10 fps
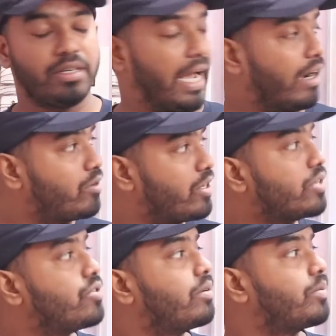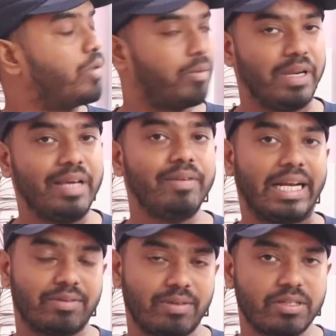According to our problem,
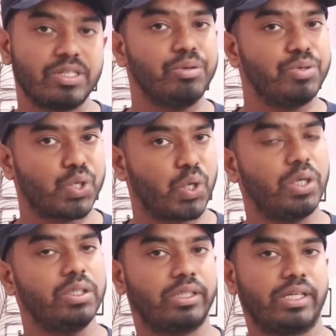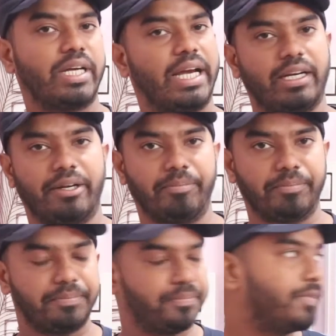at first you draw the diagram.
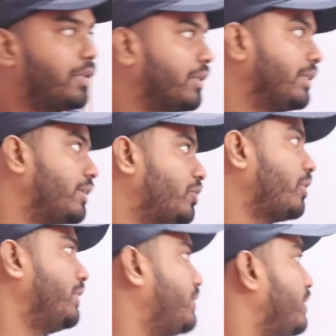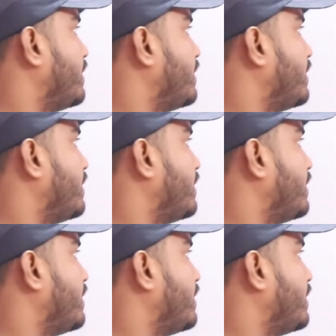Okay, draw it.